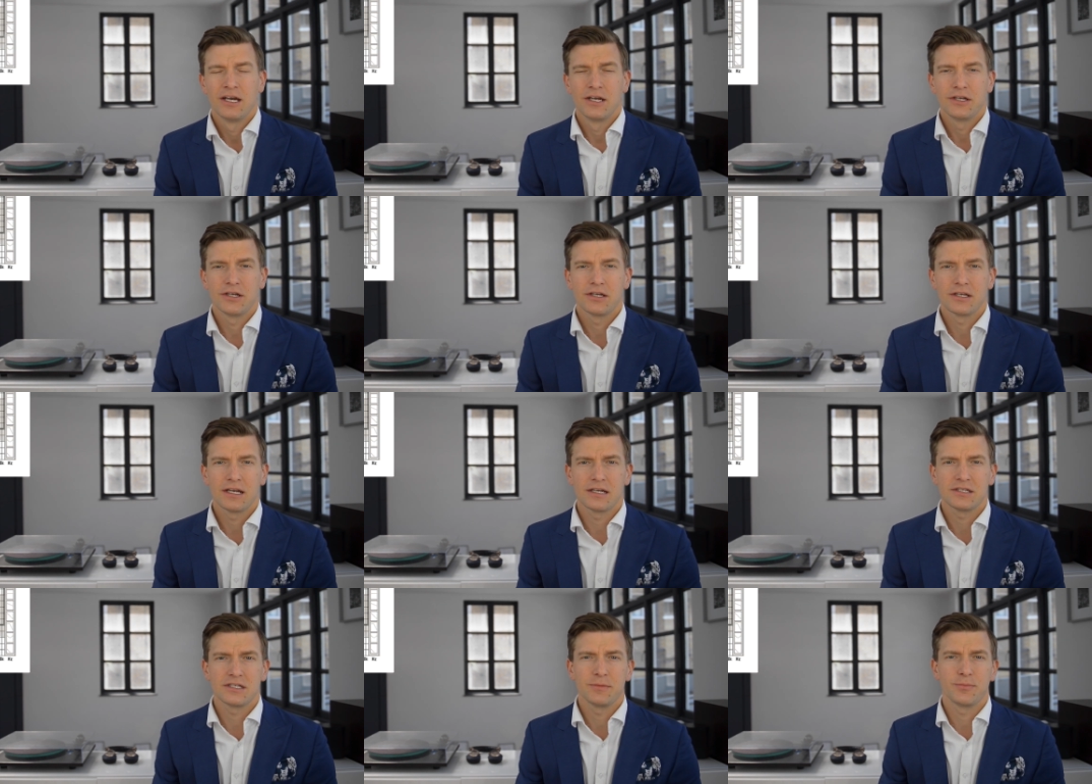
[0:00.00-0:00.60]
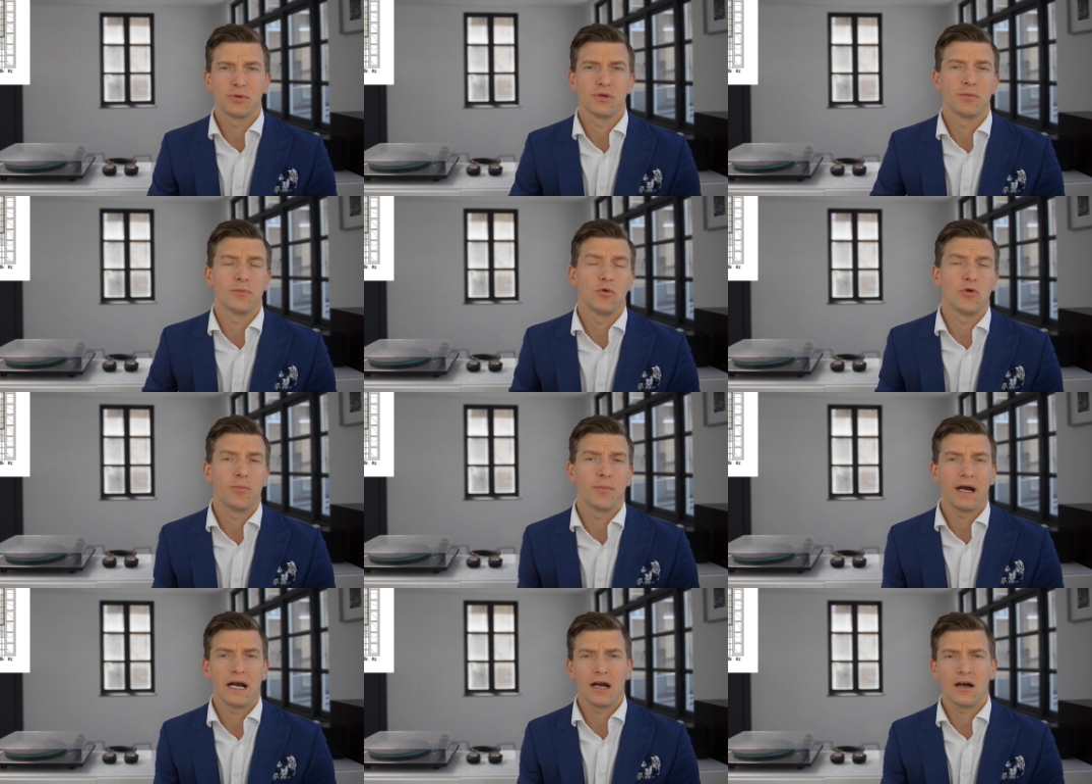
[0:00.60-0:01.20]
you can actually put a more
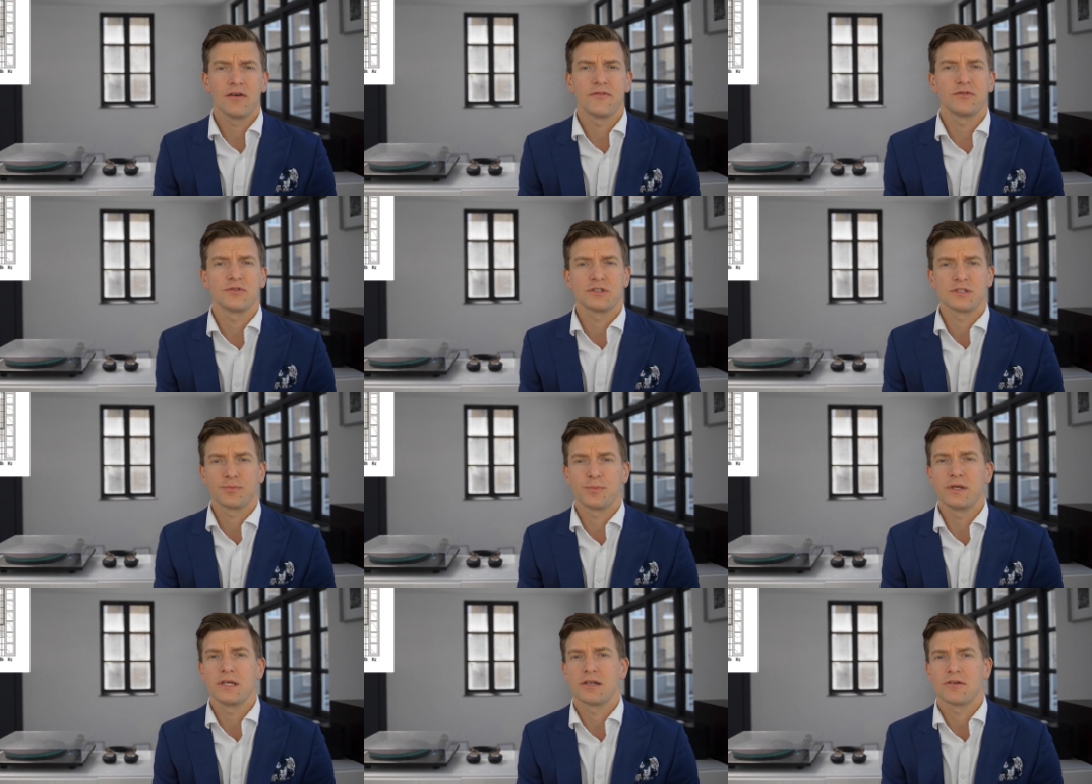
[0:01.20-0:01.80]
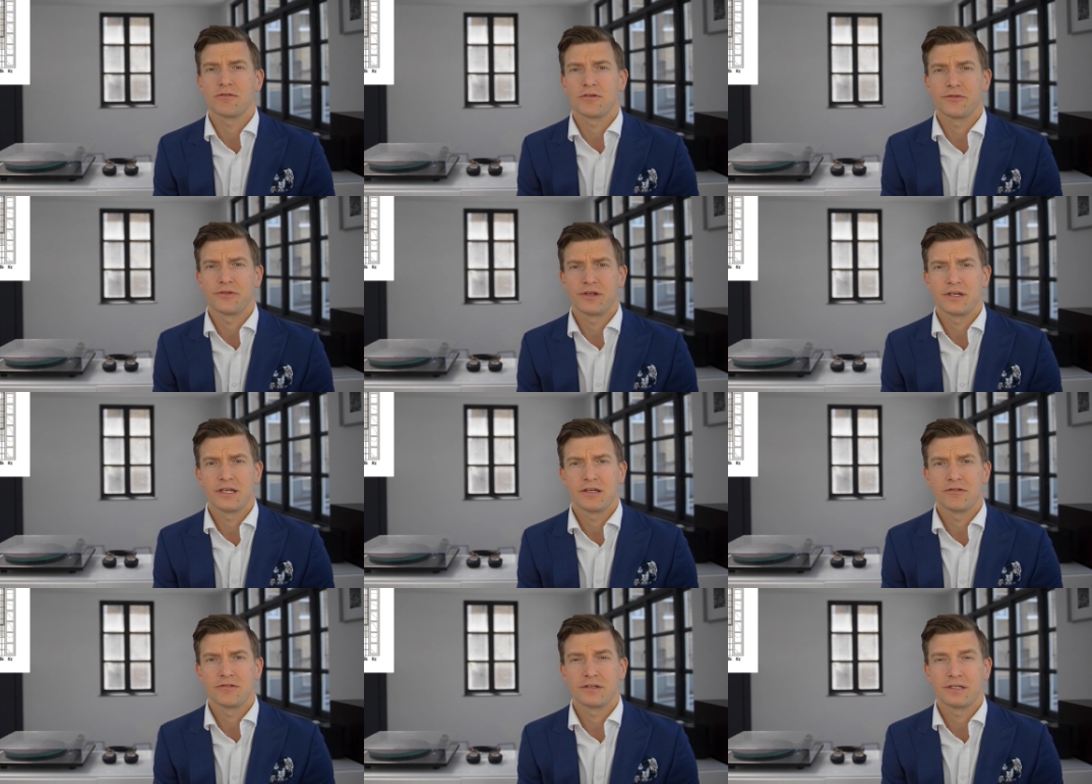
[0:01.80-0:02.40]
powerful speaker on the
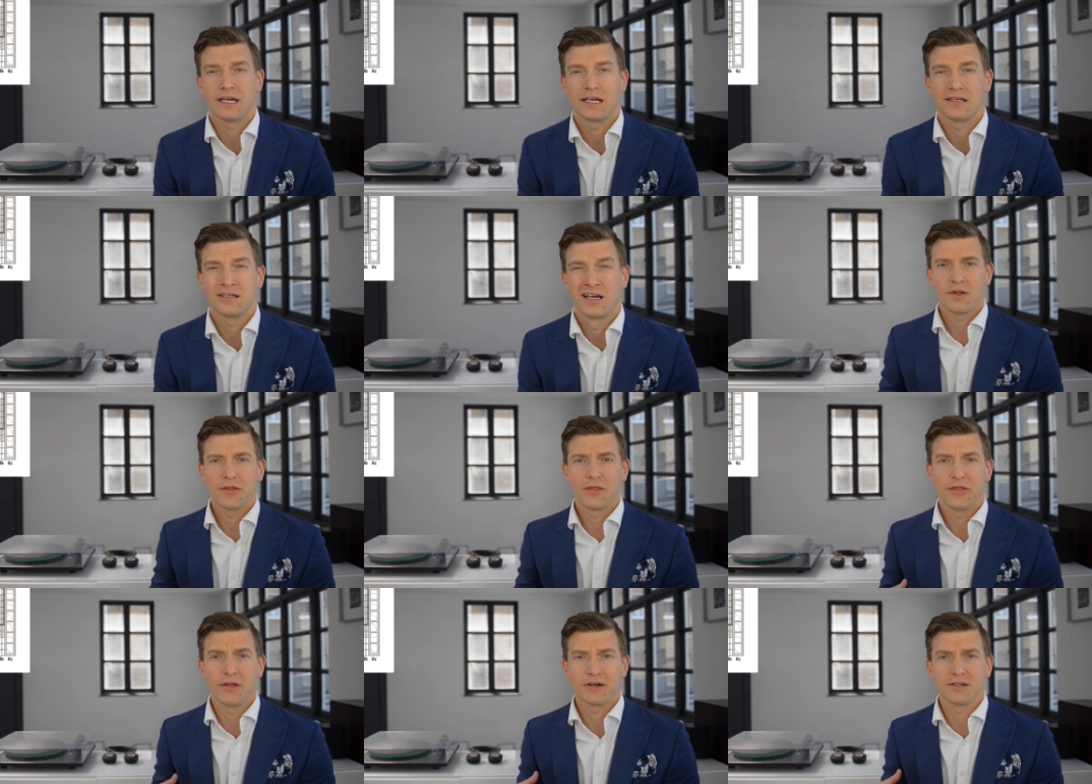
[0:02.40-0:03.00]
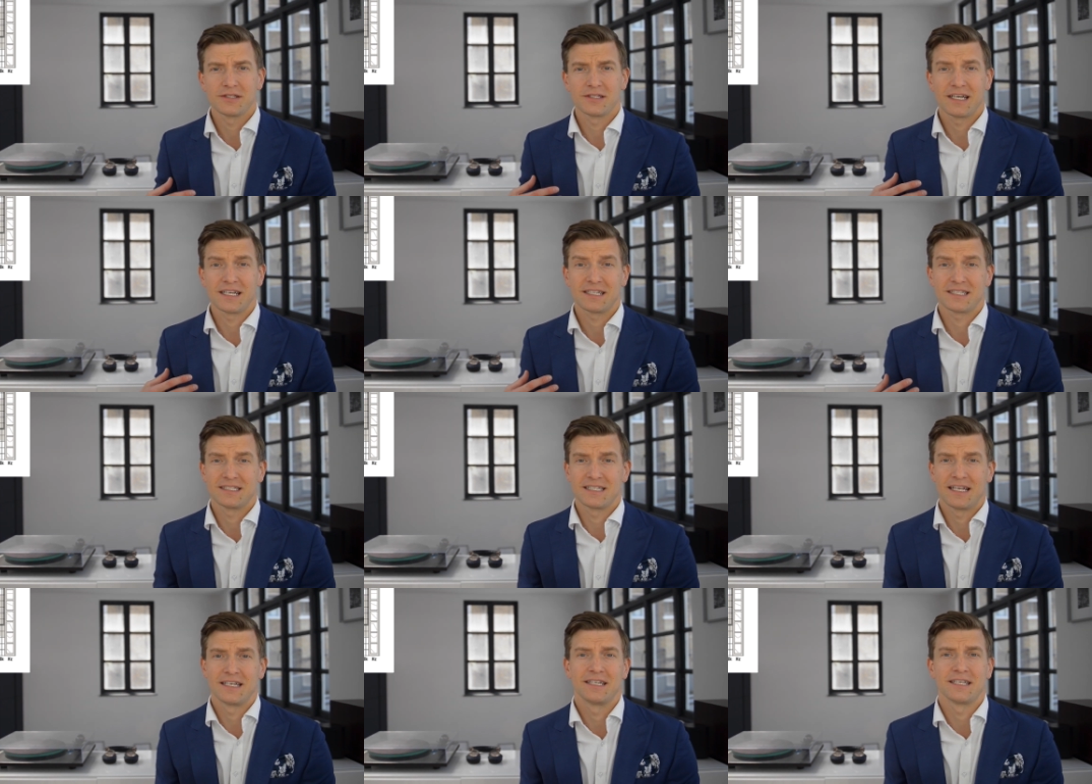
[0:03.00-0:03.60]
hearing aid, thus
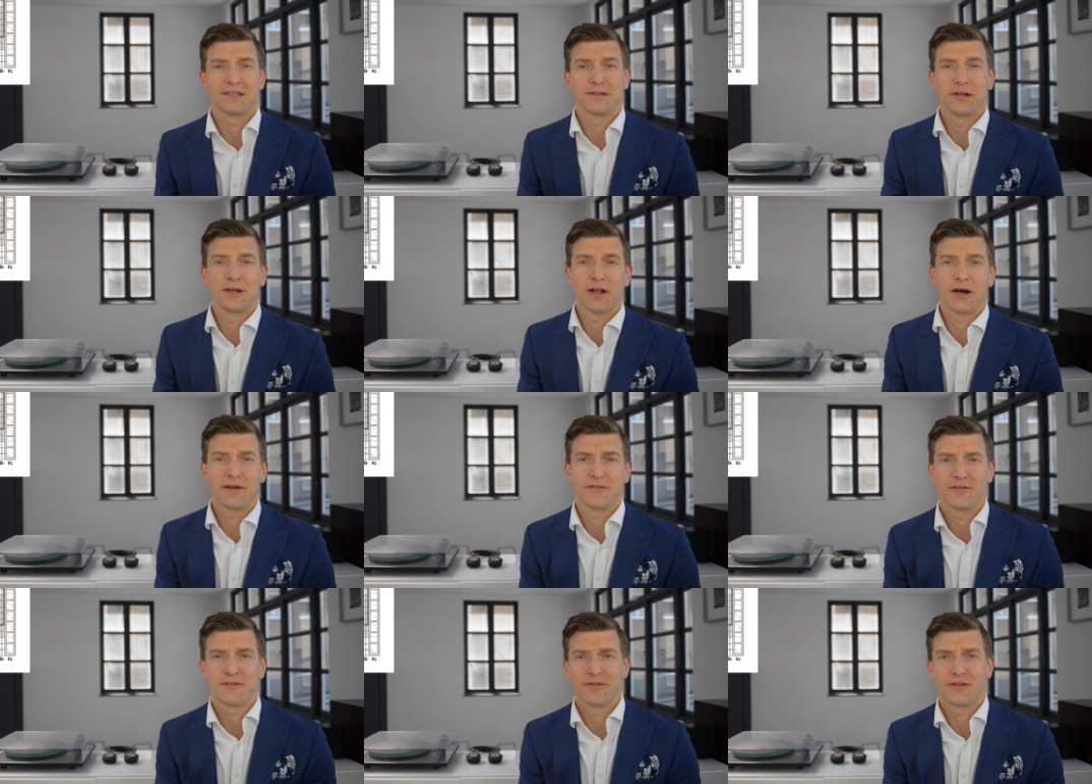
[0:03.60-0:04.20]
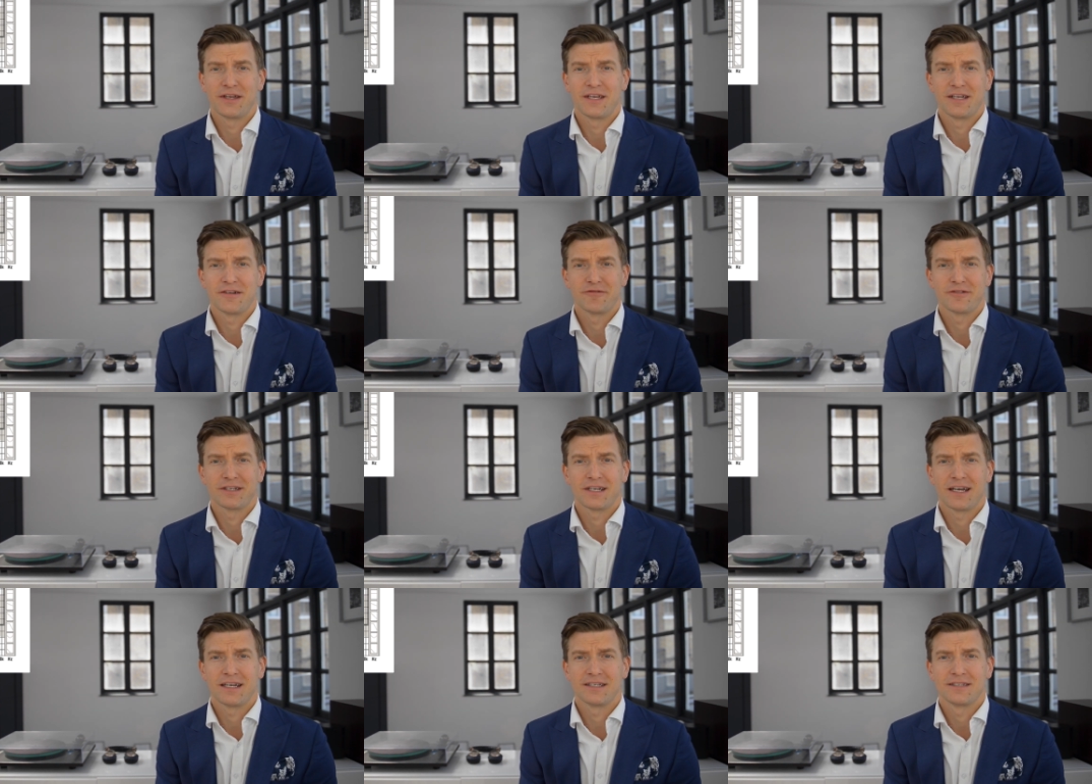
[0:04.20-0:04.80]
extending the life of the
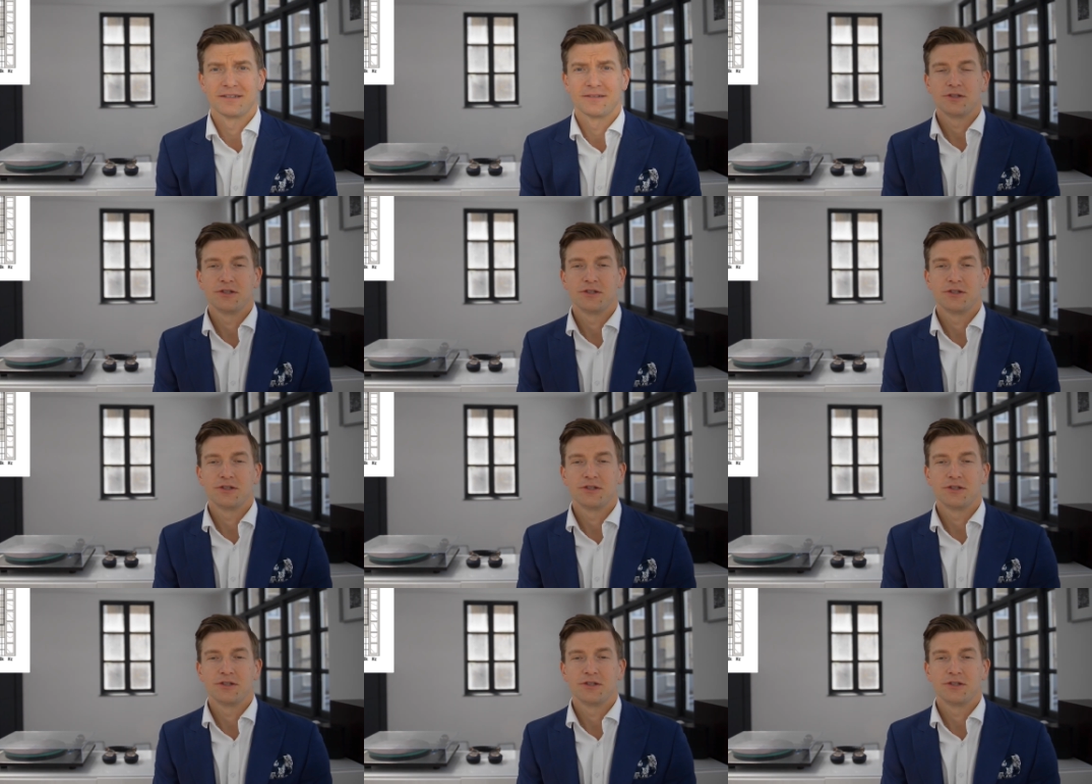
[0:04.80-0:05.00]
hearing aid.